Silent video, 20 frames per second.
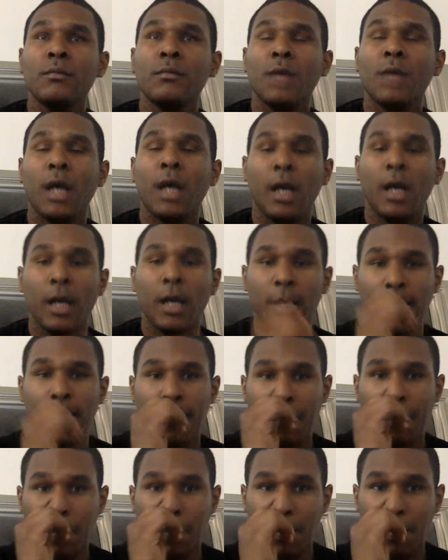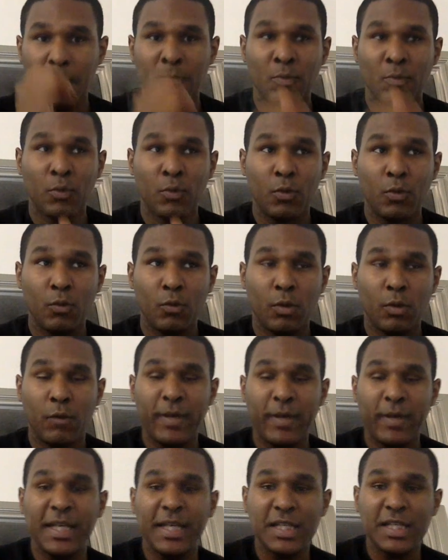when
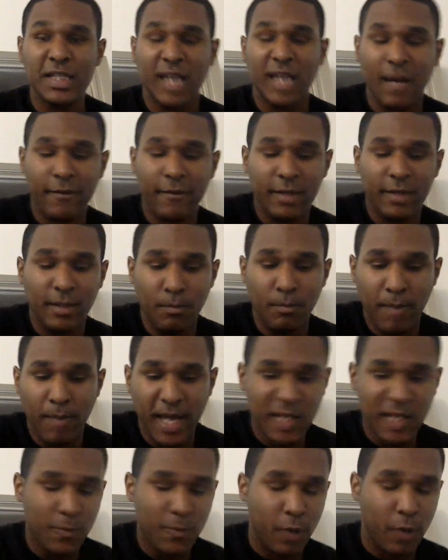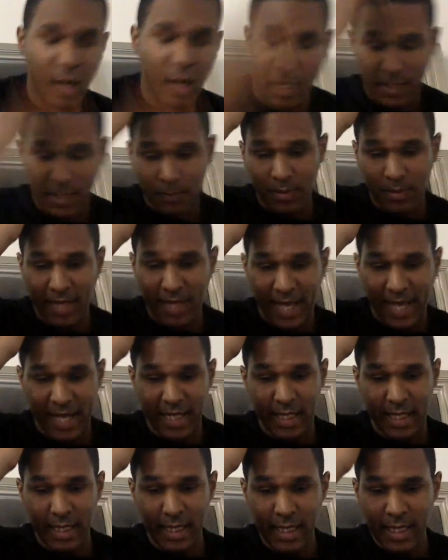we discovered the best part of the
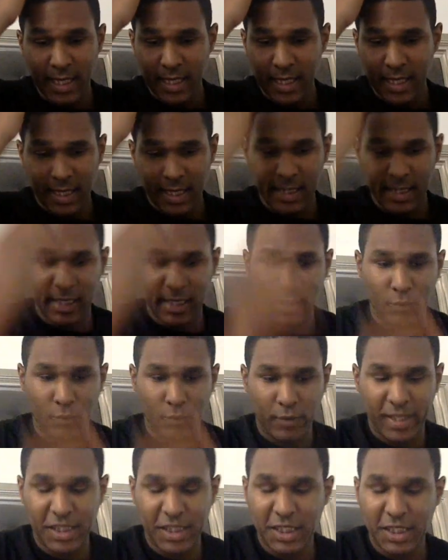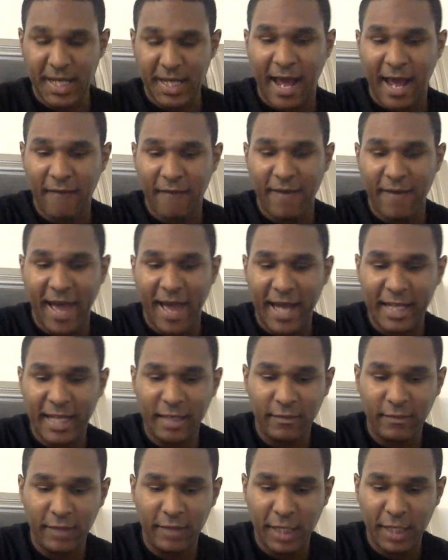planet in the rich Nile Valley
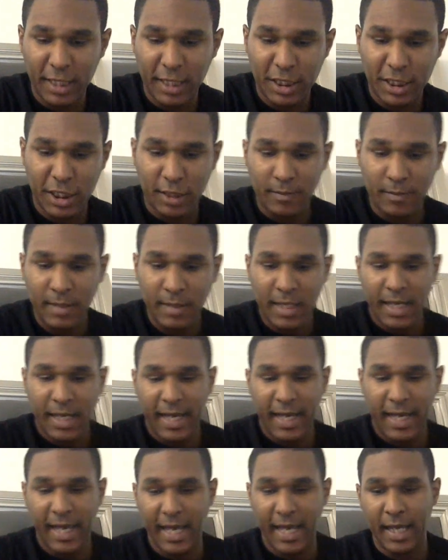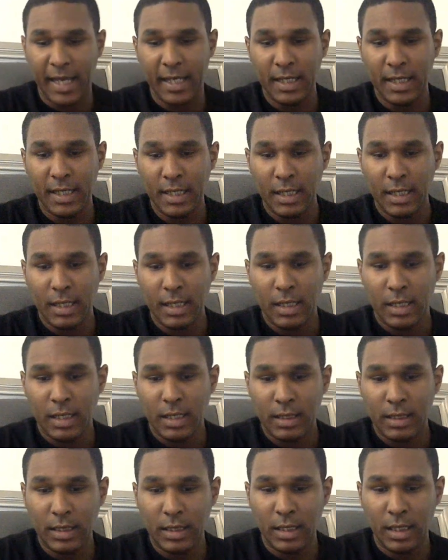of Egypt and
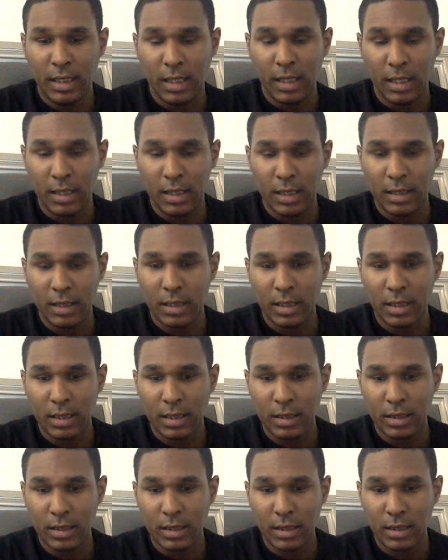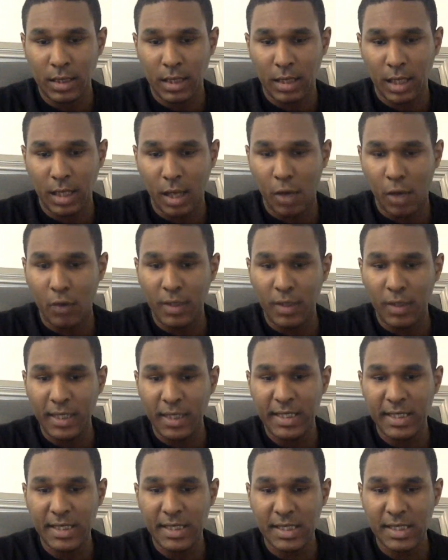the
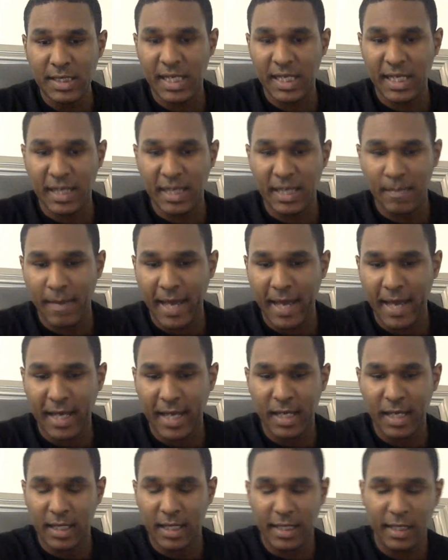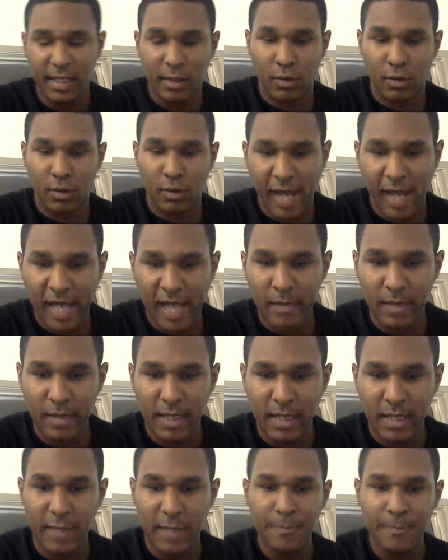holy city of Mecca in
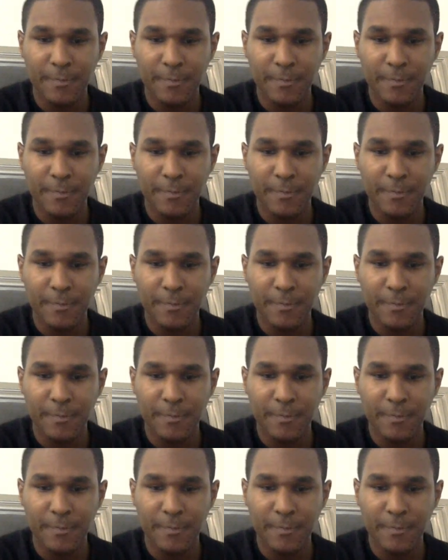Arabia,